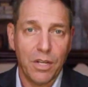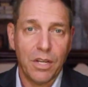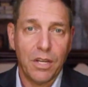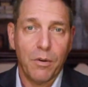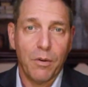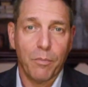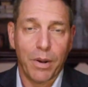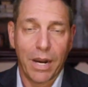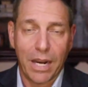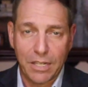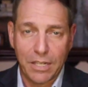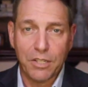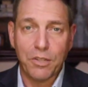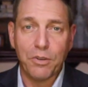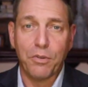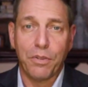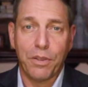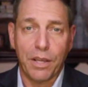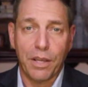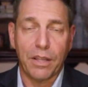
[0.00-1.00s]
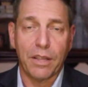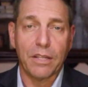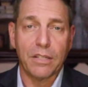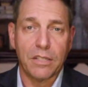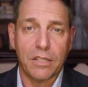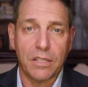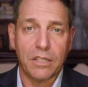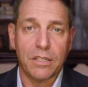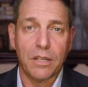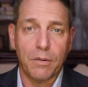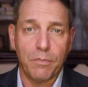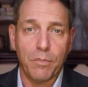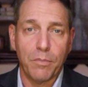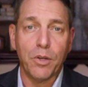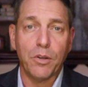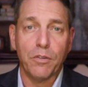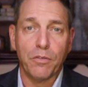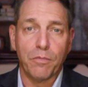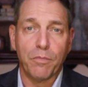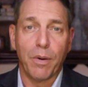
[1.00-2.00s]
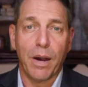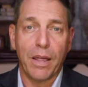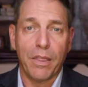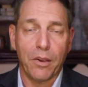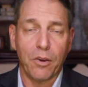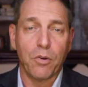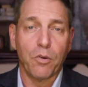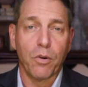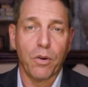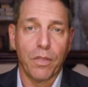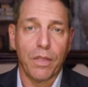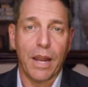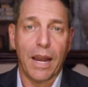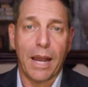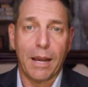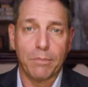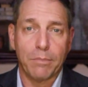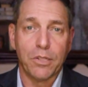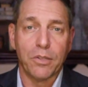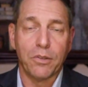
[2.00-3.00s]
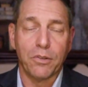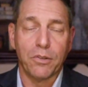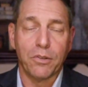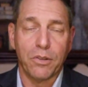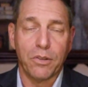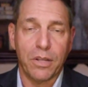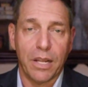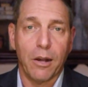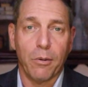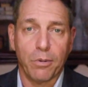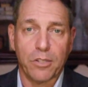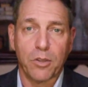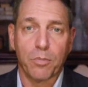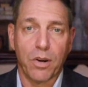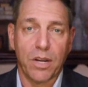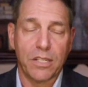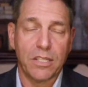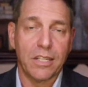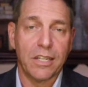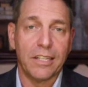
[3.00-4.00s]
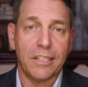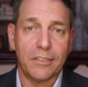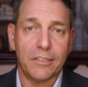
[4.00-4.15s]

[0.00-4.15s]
But I do think this is a move by the court that absolutely helps the president.